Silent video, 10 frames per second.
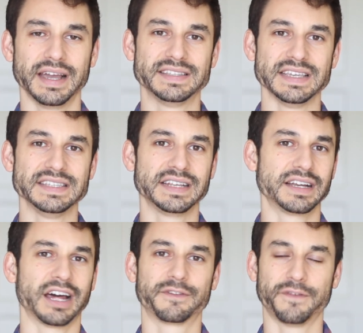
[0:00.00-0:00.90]
It's easy
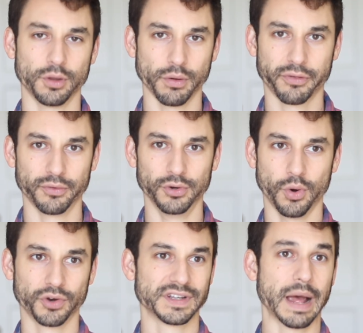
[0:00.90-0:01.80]
to not follow through
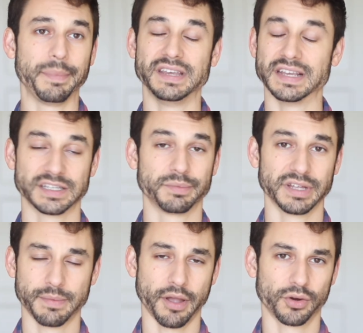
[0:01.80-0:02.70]
or to not be
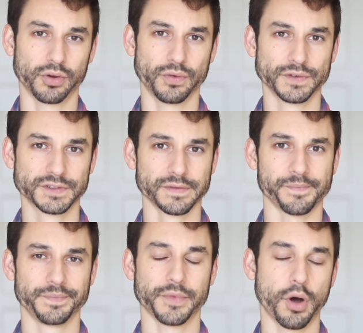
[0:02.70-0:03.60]
disciplined about your goals.
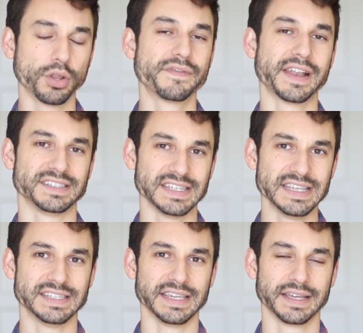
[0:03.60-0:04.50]
All of that is
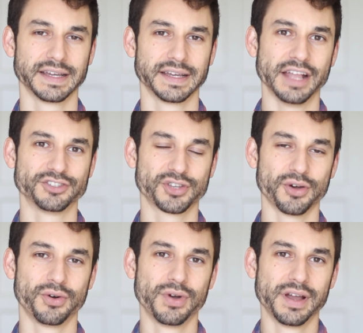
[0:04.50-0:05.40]
easy. And
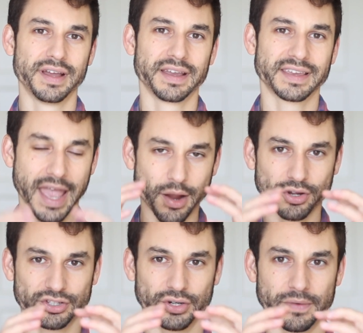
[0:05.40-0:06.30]
so
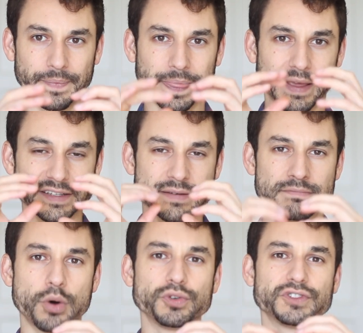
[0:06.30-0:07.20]
character is the
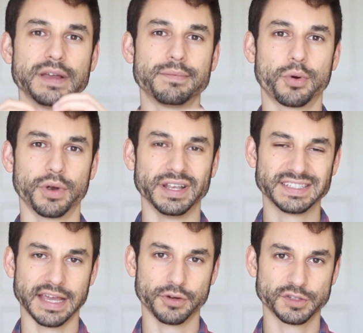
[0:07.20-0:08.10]
most important
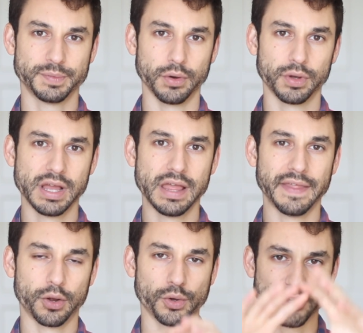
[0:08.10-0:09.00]
center spoke
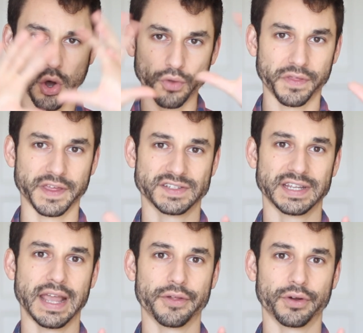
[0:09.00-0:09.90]
that holds all the things
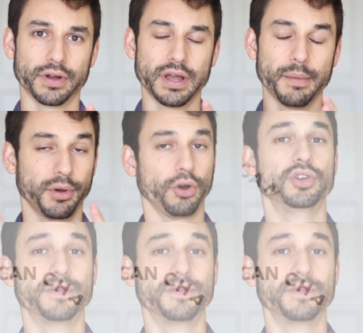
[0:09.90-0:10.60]
together. But are you